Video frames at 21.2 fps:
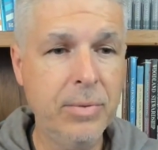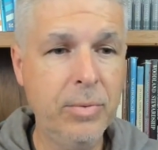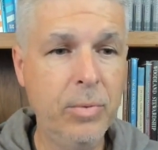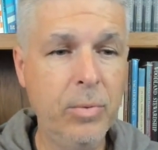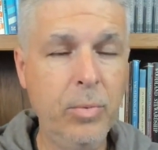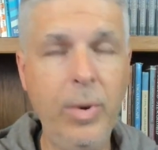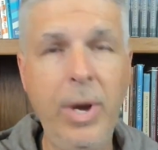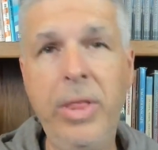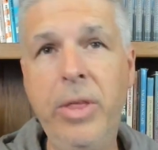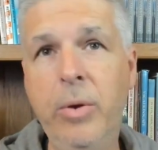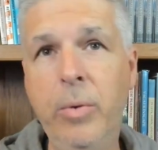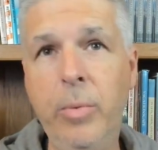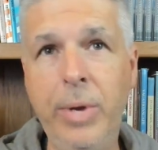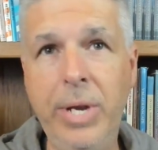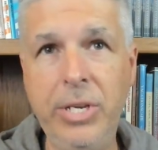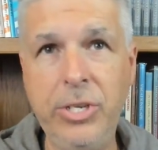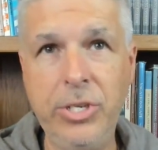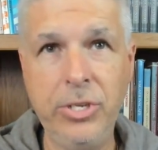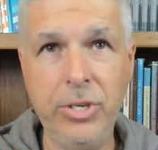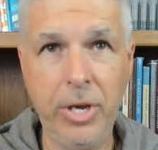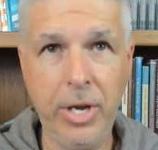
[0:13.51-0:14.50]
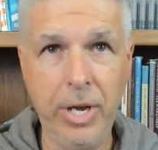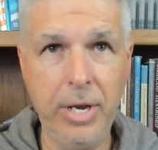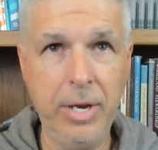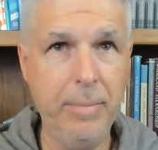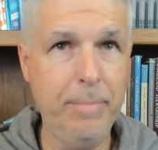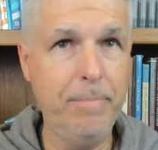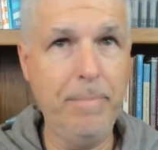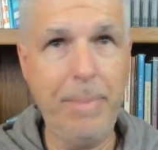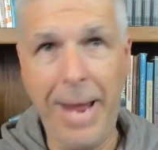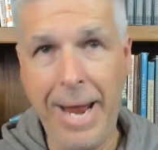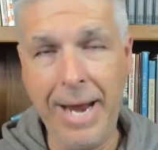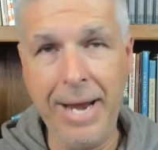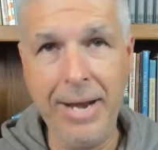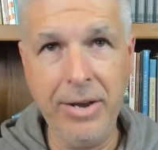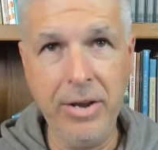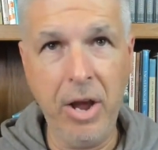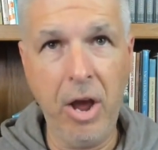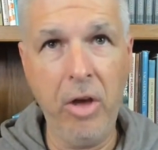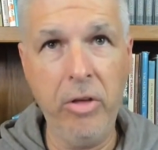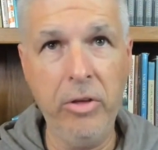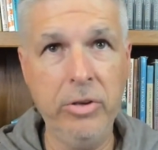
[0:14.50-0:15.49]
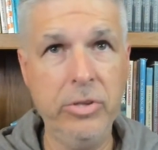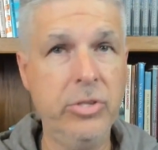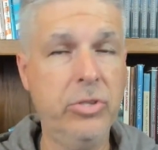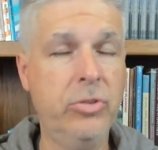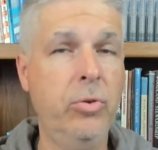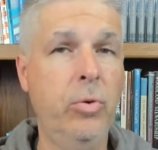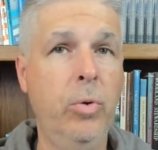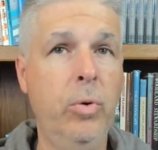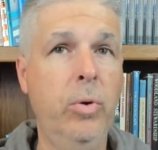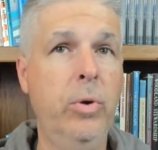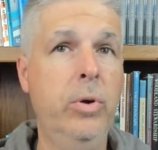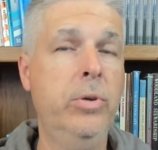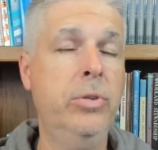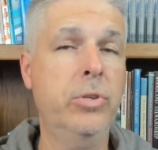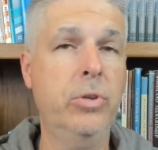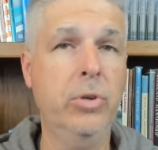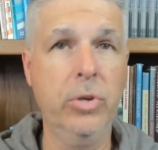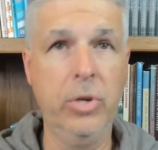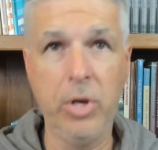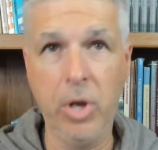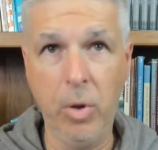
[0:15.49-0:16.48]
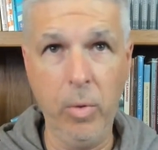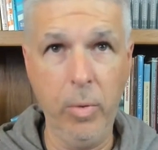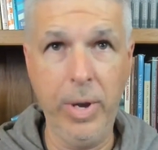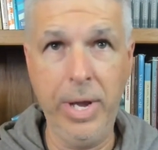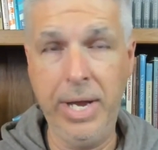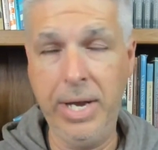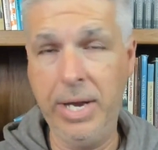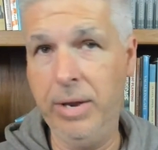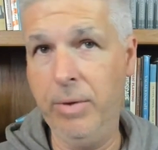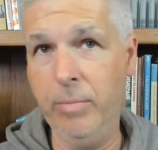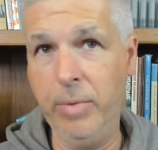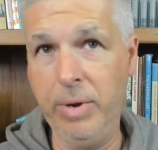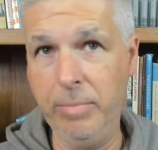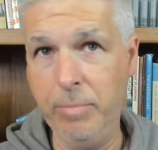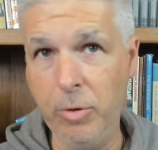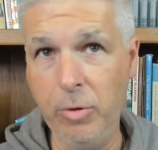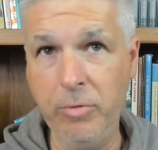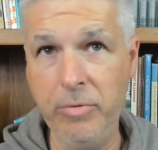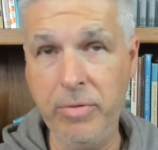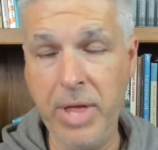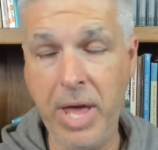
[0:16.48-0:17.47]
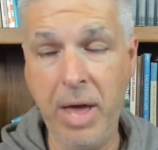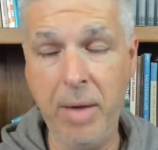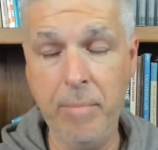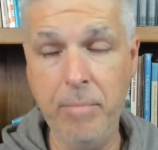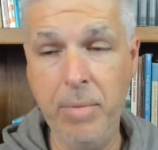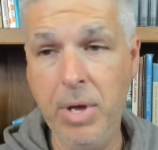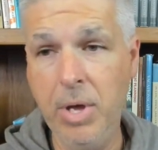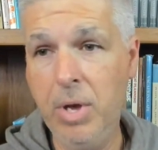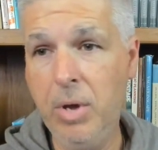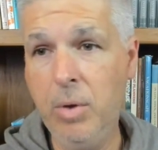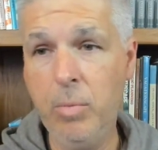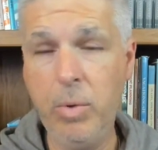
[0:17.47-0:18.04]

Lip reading: whether we should ban dollar stores or go in and remove them,